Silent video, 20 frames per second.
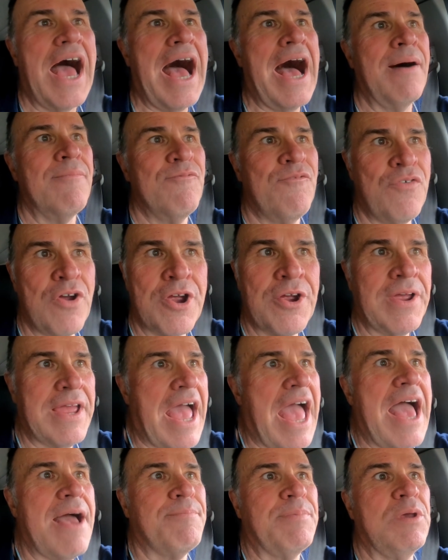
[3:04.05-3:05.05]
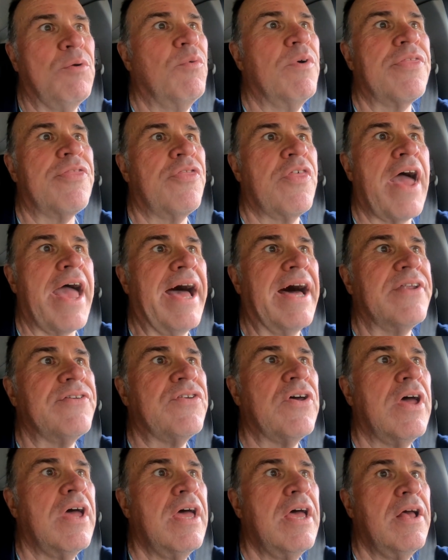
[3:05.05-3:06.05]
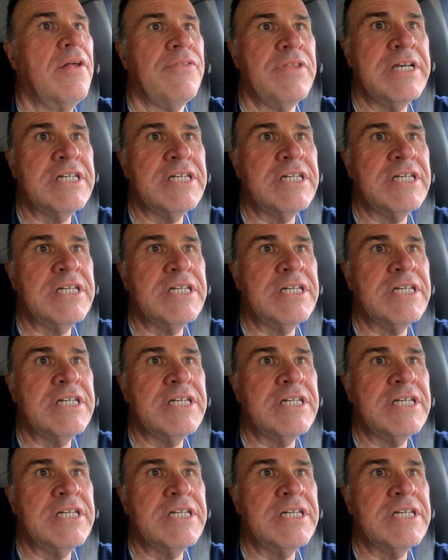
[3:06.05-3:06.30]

I'm very happy with that.